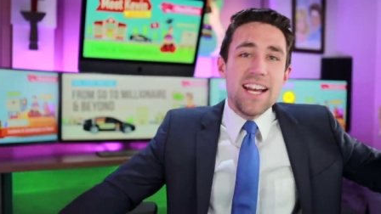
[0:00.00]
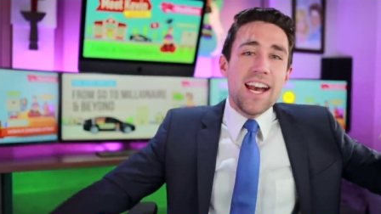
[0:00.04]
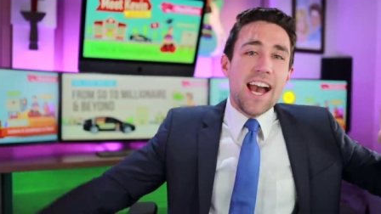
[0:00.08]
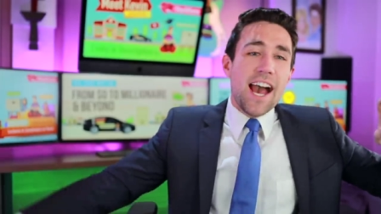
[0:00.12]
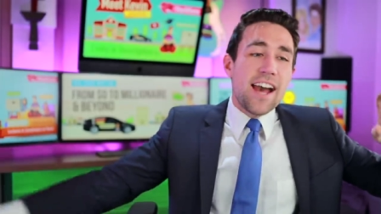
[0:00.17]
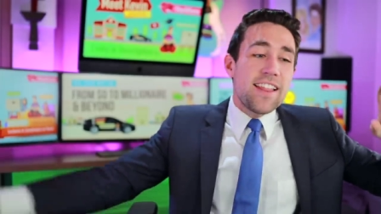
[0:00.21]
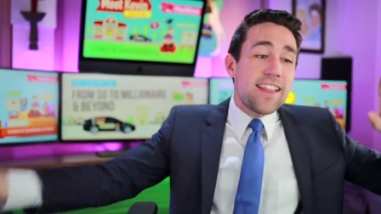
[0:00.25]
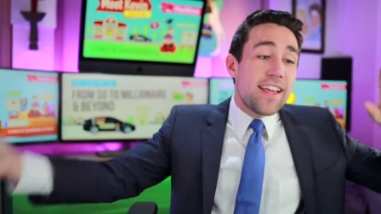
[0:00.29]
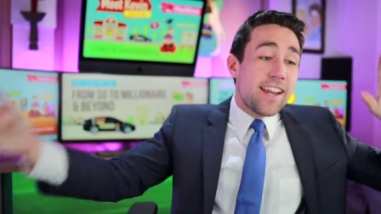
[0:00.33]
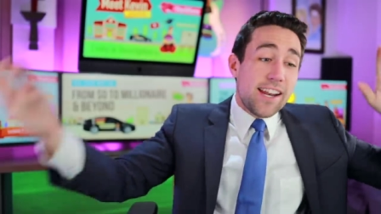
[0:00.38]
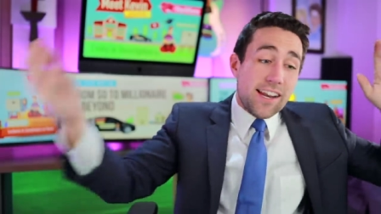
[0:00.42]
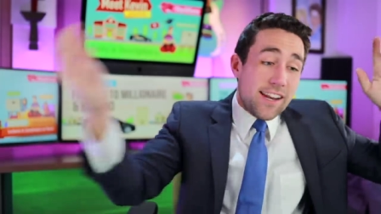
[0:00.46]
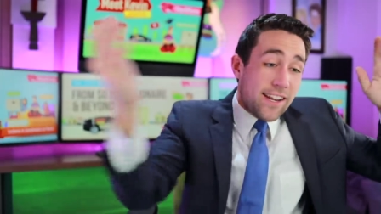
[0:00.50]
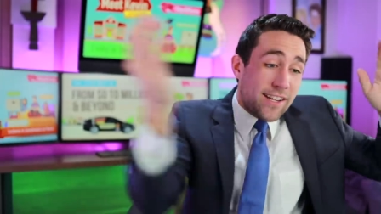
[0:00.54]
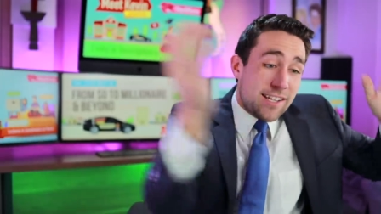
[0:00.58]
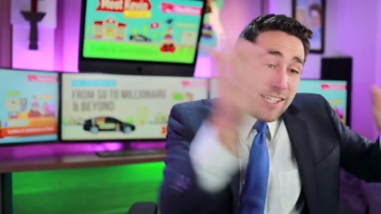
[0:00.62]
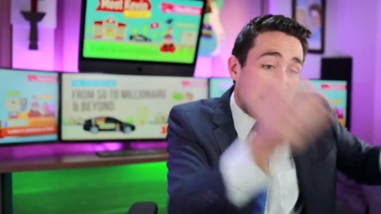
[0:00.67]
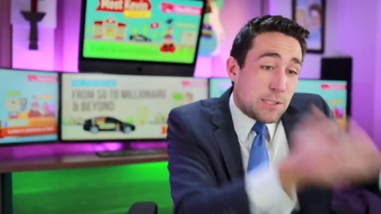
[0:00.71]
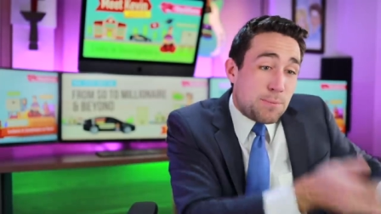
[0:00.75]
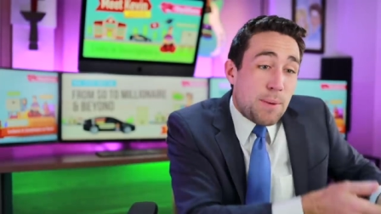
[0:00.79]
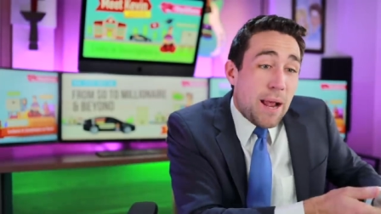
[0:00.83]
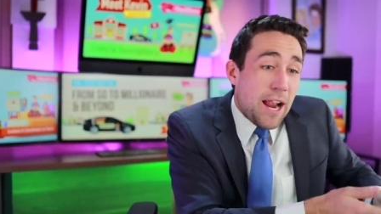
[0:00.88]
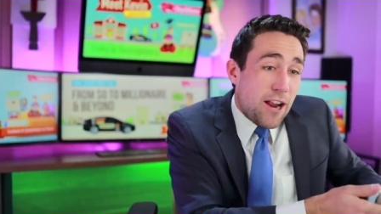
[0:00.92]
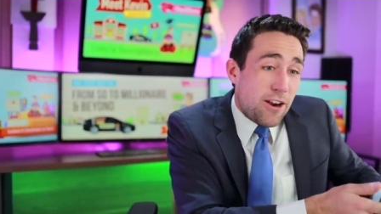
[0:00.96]
And then it
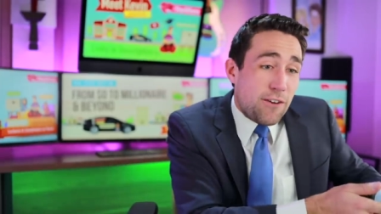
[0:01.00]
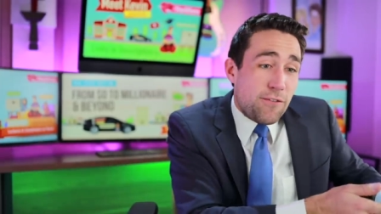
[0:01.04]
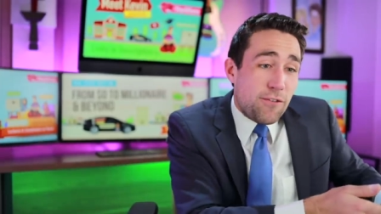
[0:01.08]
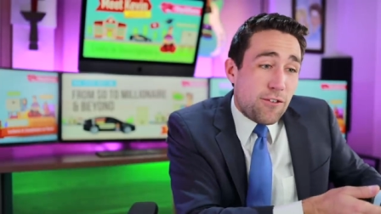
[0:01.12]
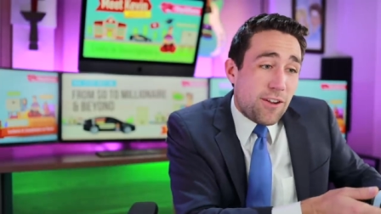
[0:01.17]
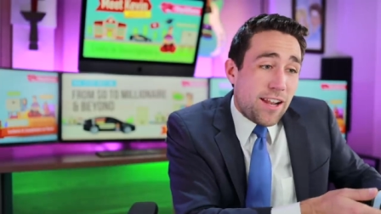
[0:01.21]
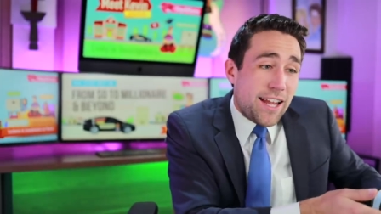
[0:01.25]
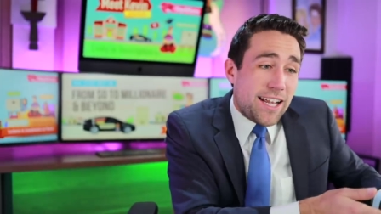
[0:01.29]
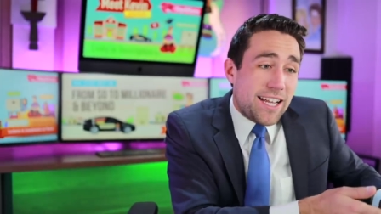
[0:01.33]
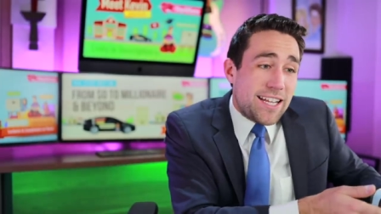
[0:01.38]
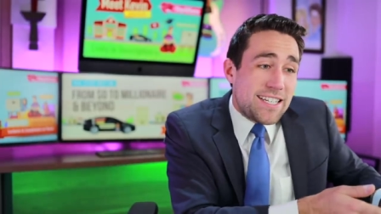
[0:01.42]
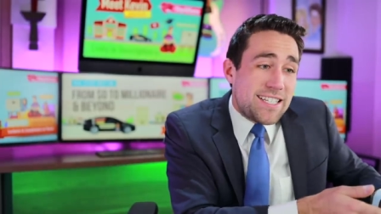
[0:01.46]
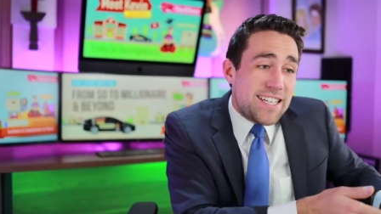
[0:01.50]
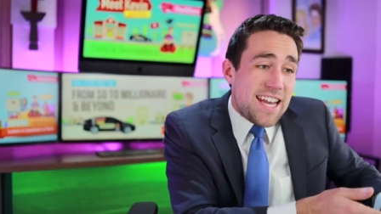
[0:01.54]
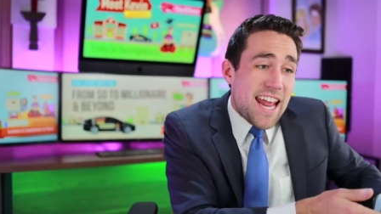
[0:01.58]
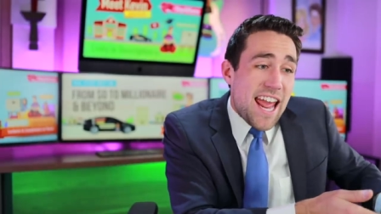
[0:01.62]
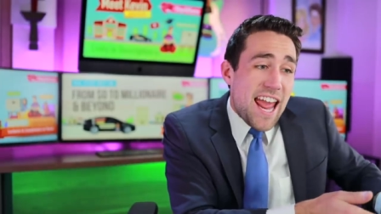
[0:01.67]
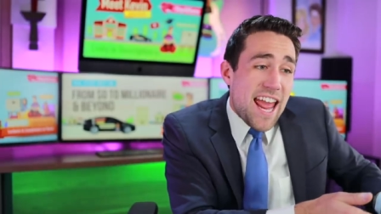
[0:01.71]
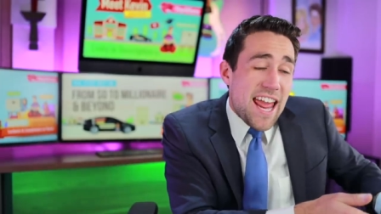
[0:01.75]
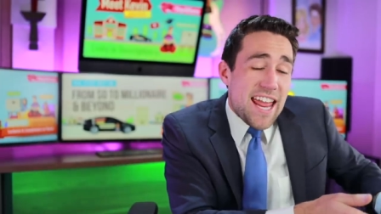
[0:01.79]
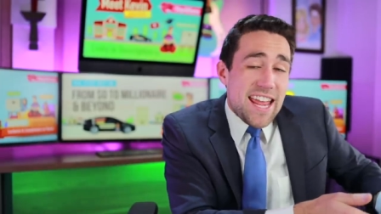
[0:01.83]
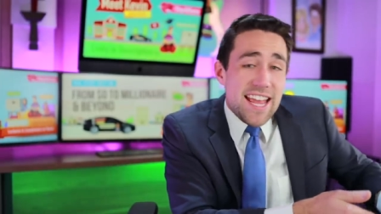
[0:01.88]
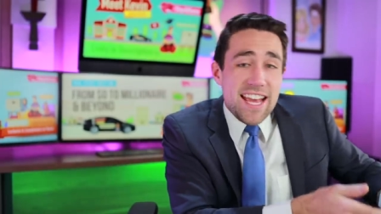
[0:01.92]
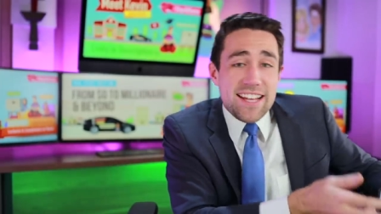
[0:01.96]
expired for like a
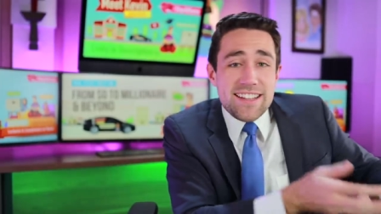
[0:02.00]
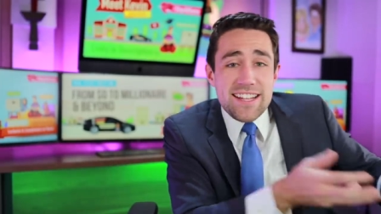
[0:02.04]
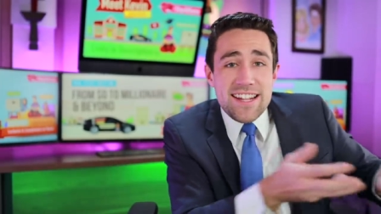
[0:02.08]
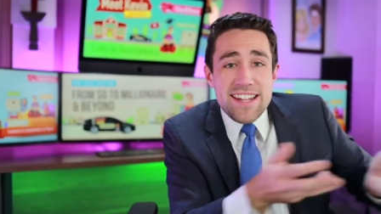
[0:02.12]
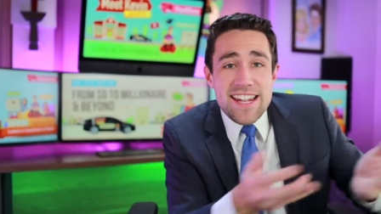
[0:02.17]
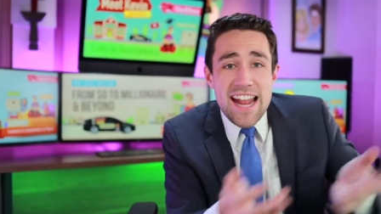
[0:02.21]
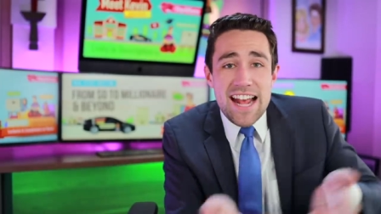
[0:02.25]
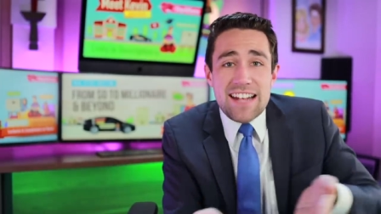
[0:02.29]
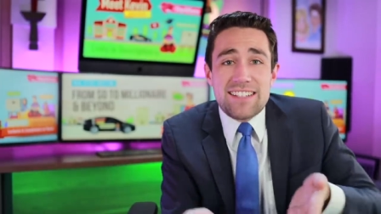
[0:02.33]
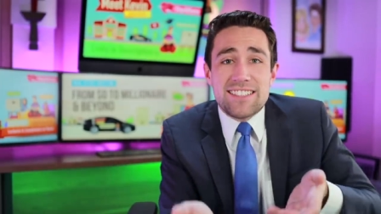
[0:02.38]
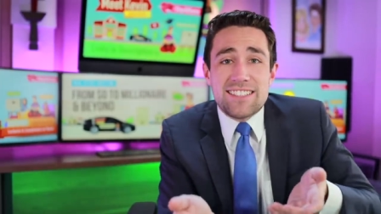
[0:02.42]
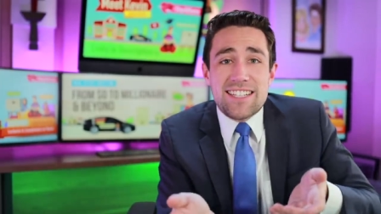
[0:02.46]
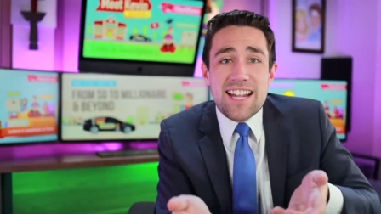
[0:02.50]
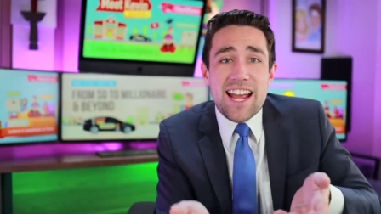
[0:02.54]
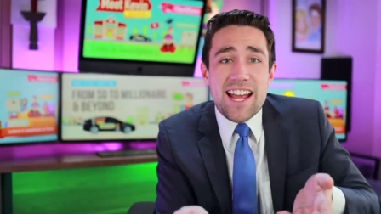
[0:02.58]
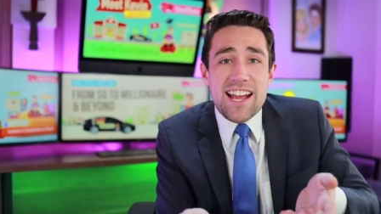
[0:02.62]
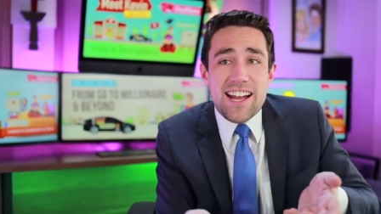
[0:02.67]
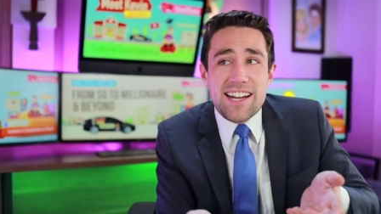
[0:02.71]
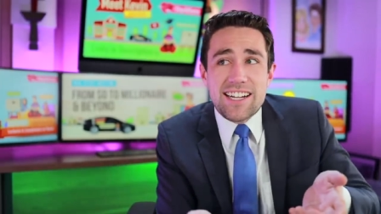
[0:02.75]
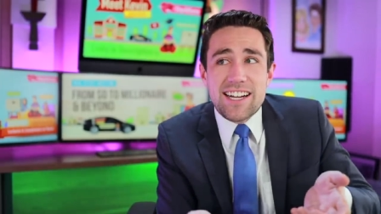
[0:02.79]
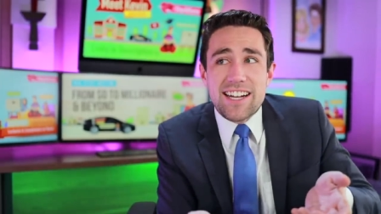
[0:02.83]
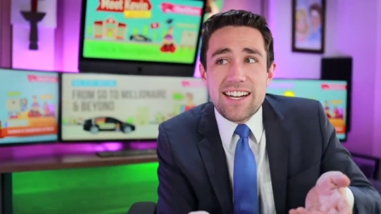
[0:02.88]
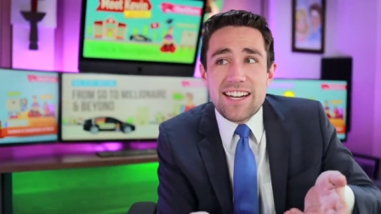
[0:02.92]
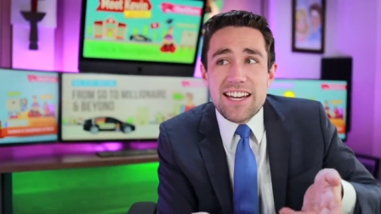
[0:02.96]
day. And the next day
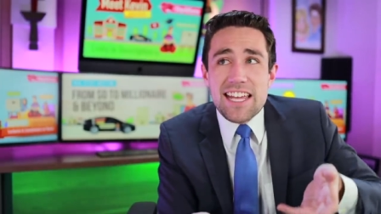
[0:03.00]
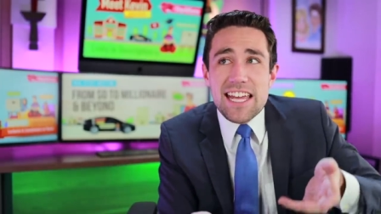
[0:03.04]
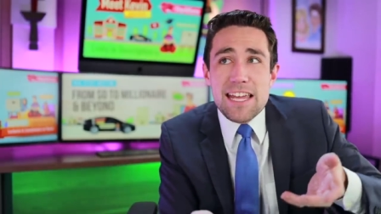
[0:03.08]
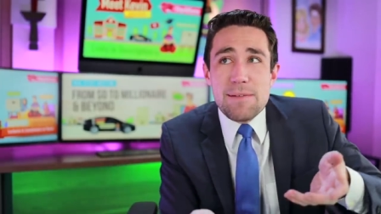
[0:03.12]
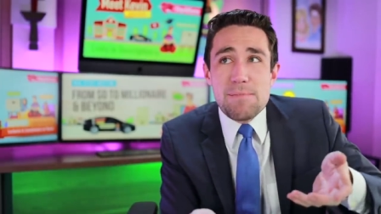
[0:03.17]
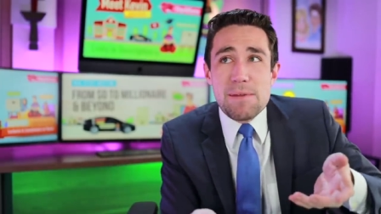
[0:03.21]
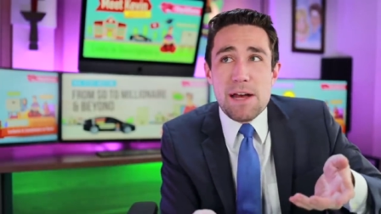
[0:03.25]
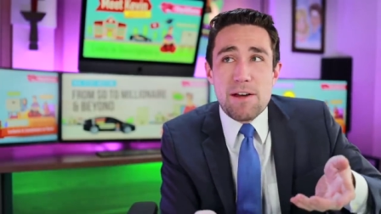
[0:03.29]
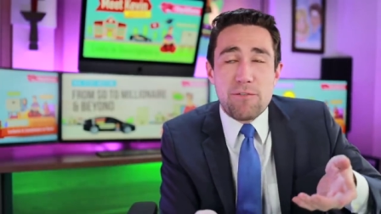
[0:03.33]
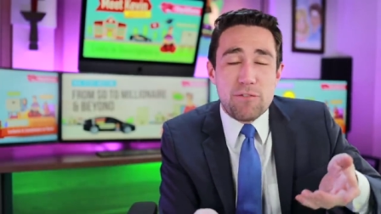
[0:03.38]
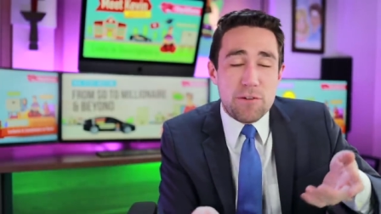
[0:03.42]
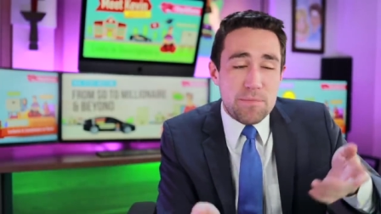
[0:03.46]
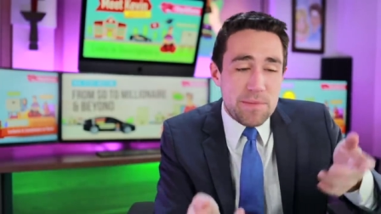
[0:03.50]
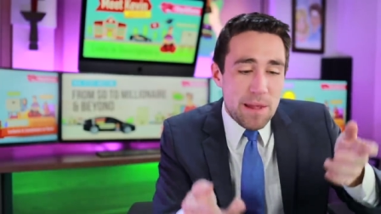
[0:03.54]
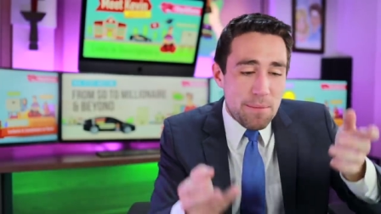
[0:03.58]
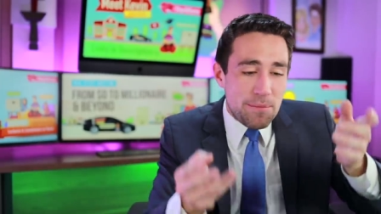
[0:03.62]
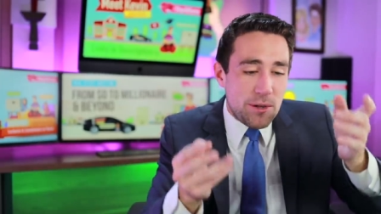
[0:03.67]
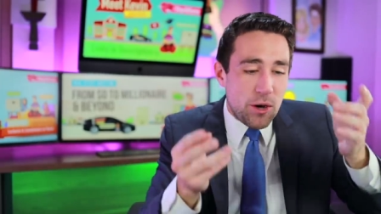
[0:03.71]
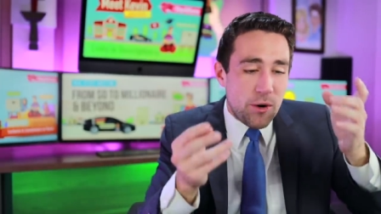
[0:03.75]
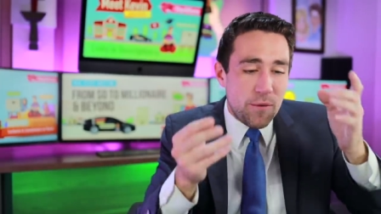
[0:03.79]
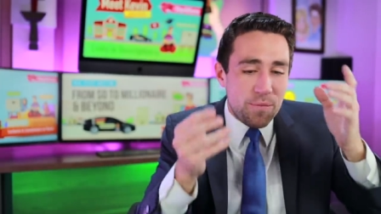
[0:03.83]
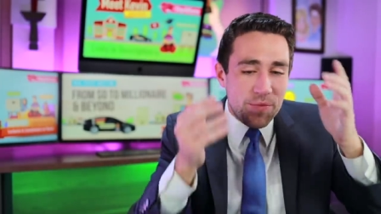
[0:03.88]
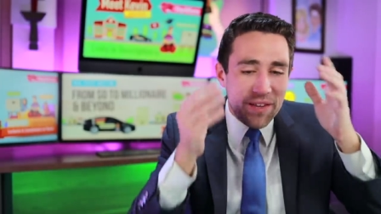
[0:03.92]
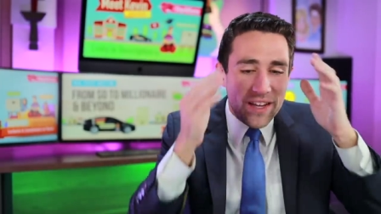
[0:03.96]
I got an email from them
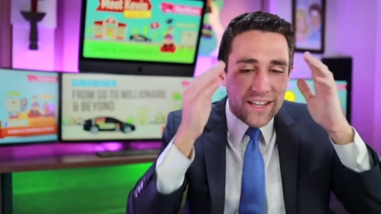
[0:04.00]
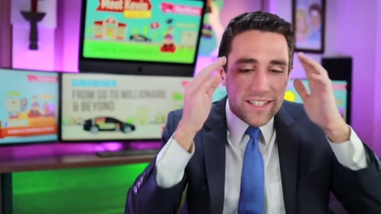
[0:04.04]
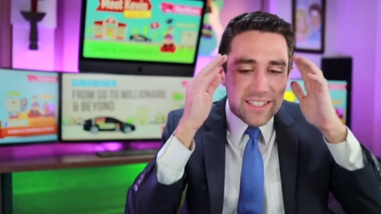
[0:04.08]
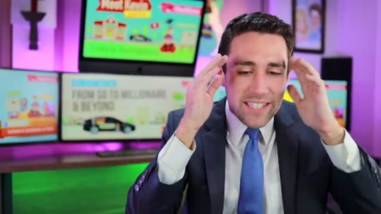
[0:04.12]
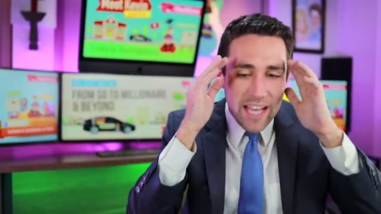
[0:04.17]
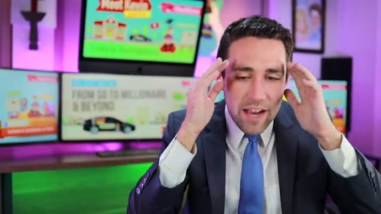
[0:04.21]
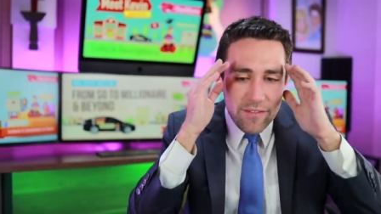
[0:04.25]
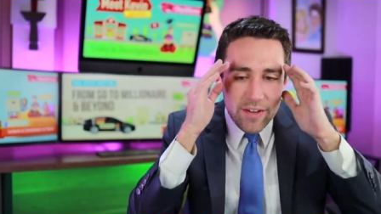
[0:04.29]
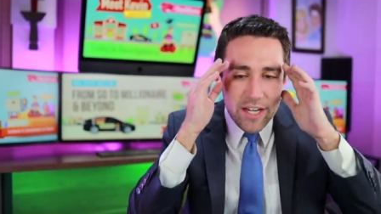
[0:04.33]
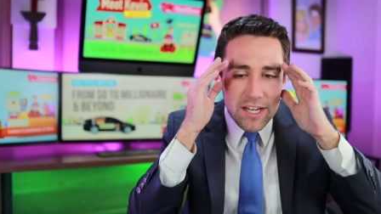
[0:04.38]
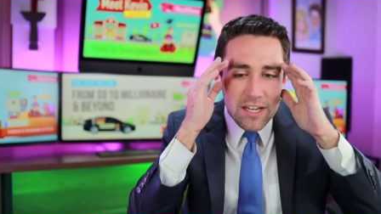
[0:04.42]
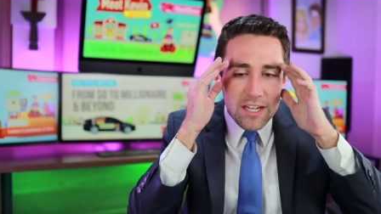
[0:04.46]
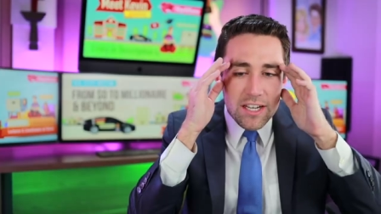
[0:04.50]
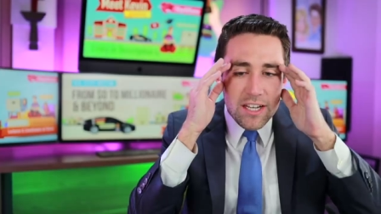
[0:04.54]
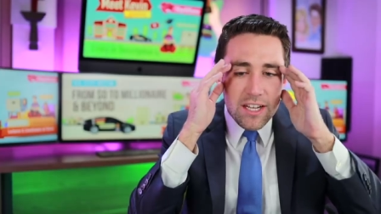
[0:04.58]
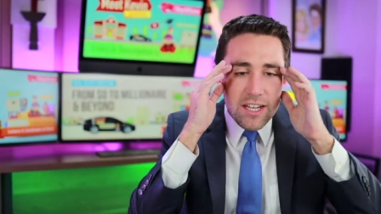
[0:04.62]
going, Kevin,